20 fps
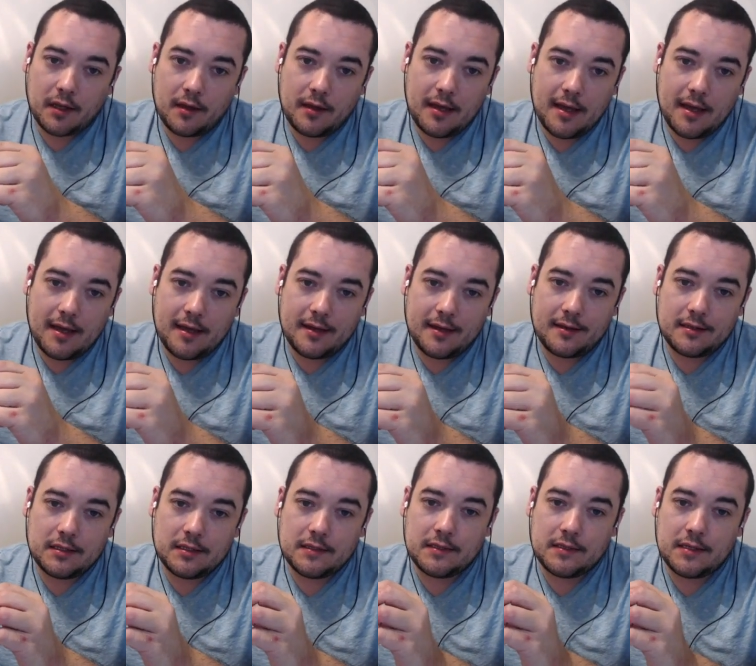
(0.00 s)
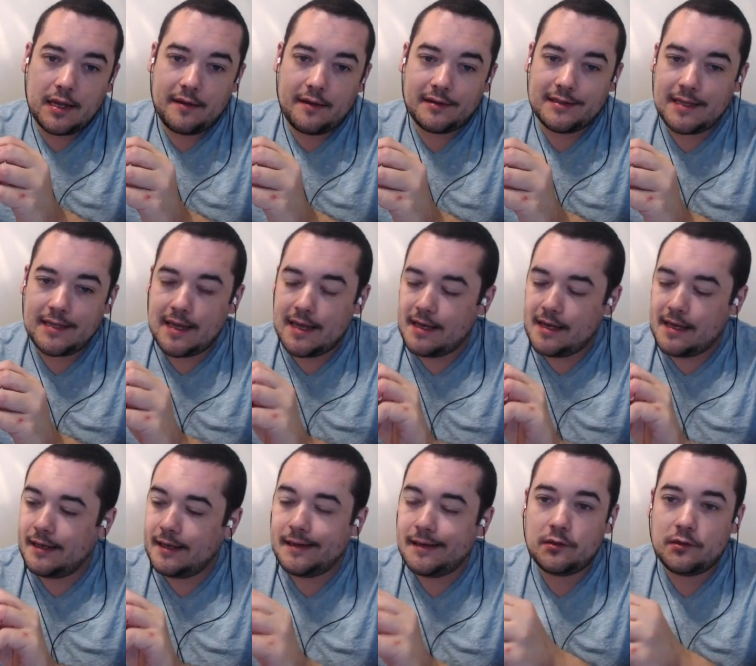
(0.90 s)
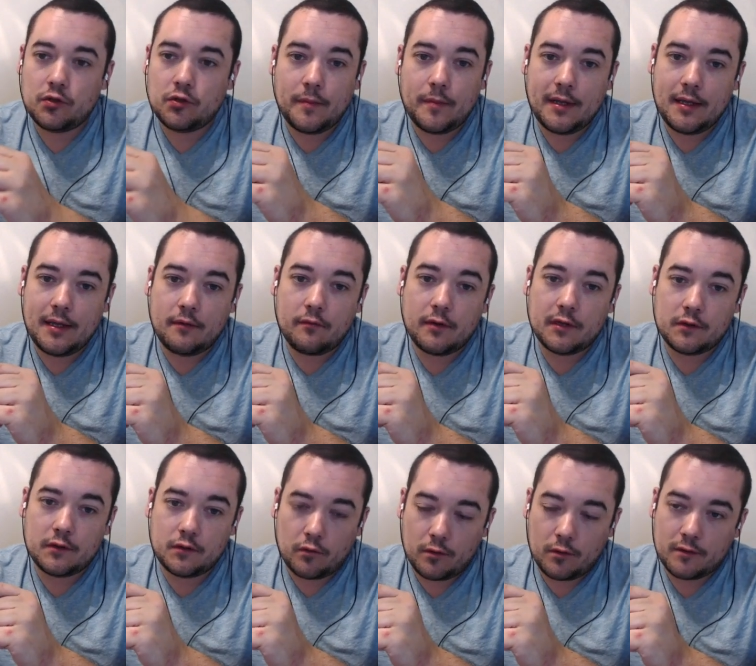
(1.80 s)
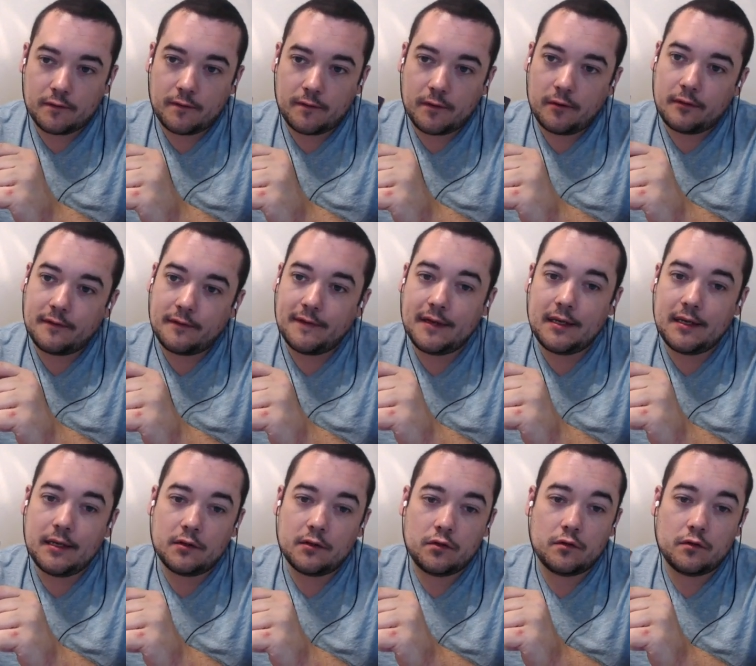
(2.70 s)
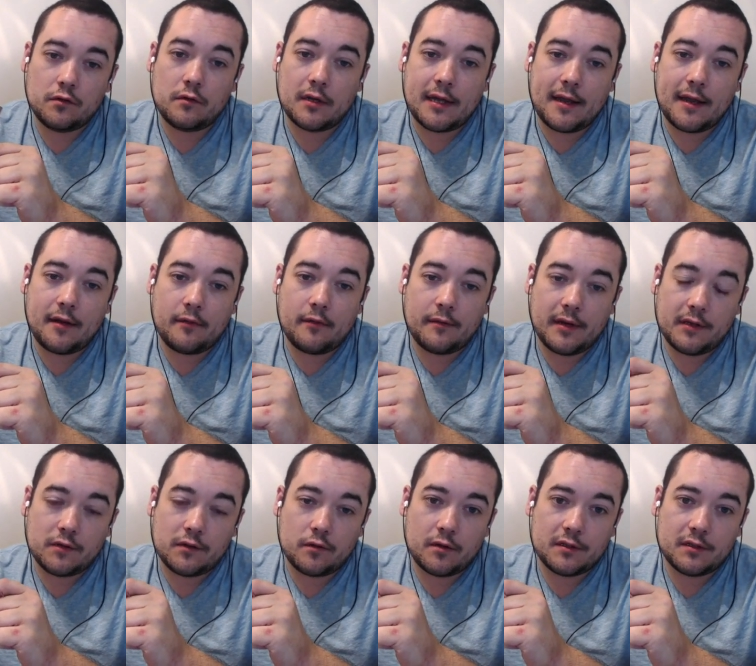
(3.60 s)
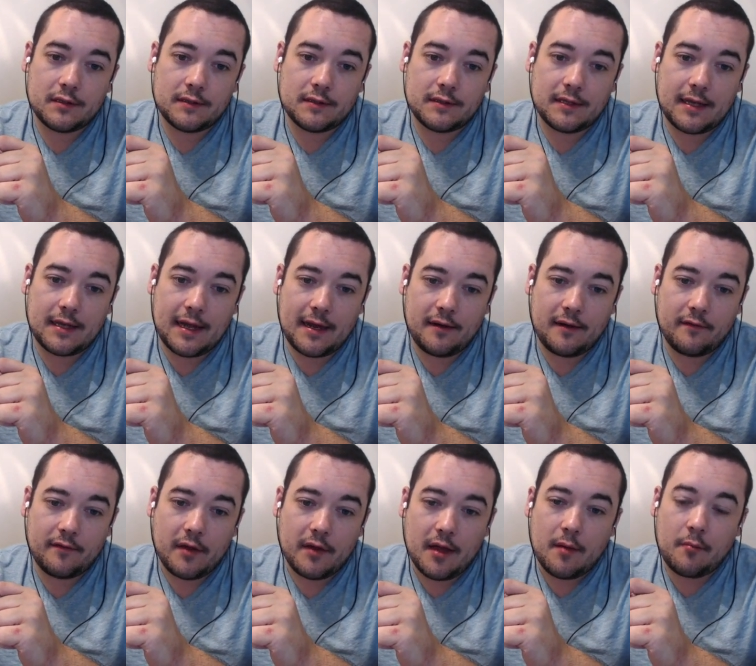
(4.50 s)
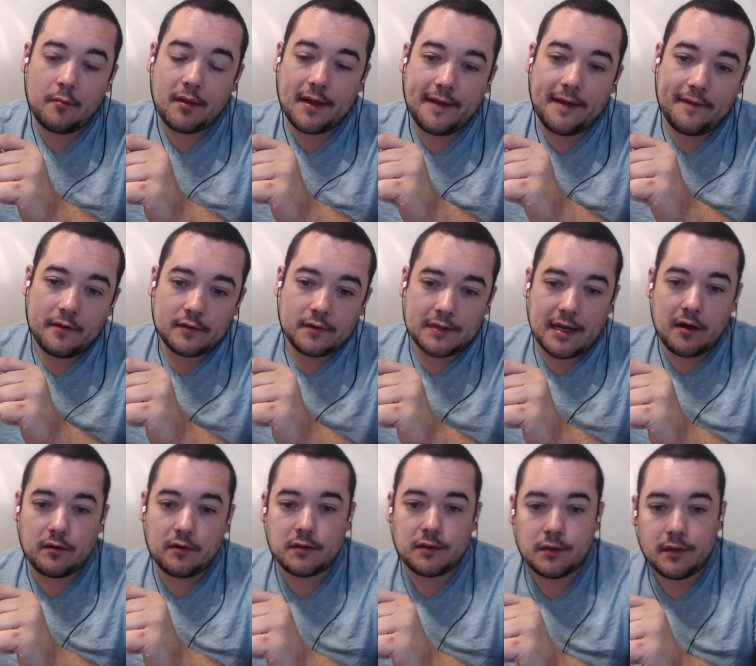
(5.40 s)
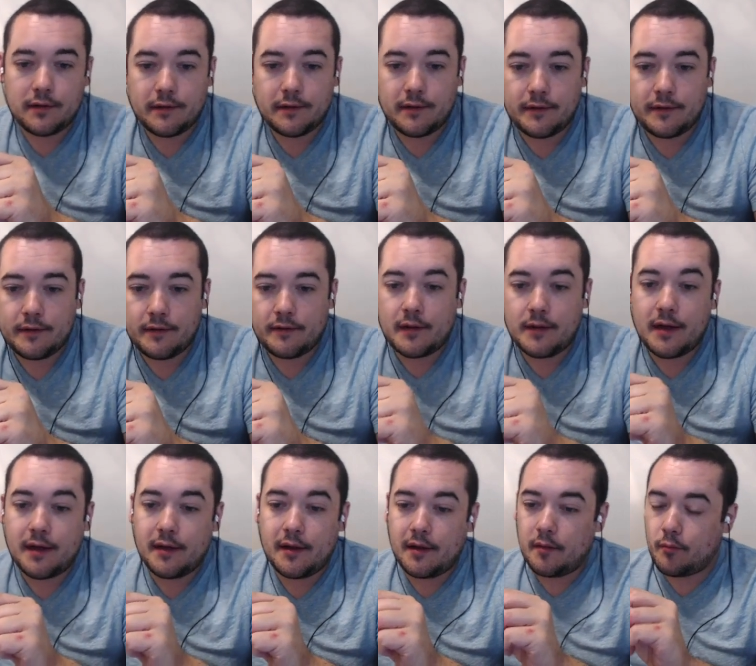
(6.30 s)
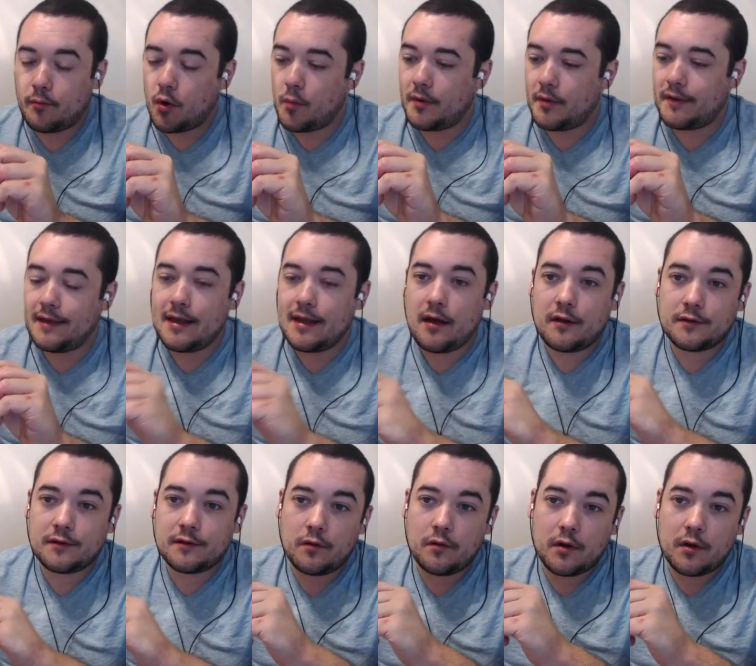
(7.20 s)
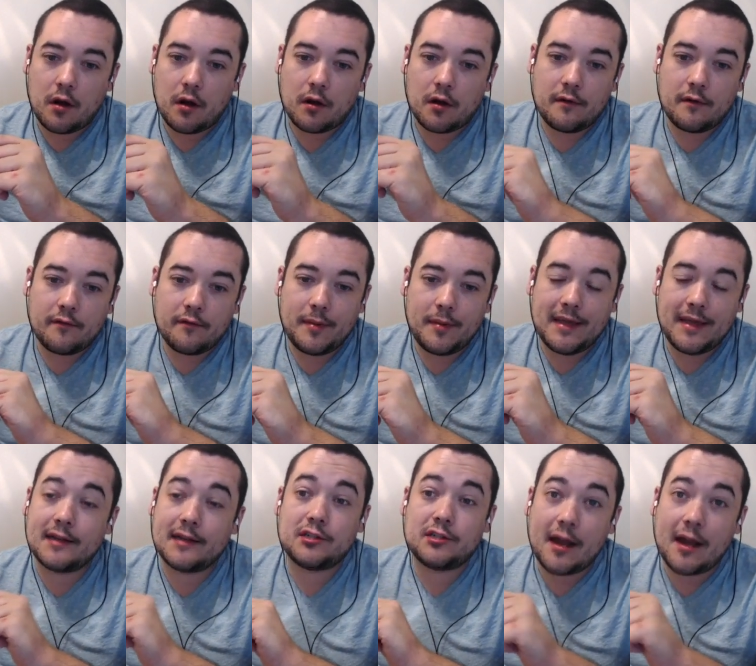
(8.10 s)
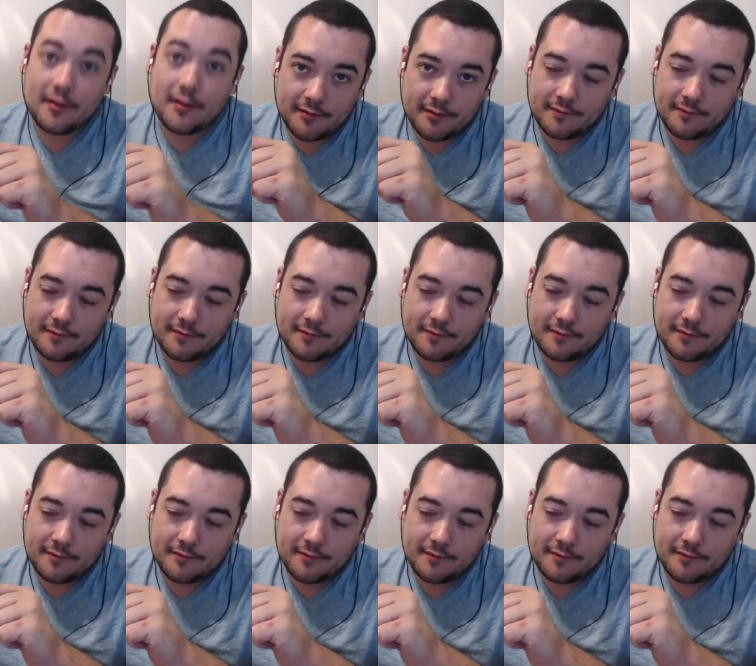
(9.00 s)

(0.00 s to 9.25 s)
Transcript: and I would say needing to be resourceful, needing to look at your resources and kind of plan those out uh, appropriately. Also, a card of being a child,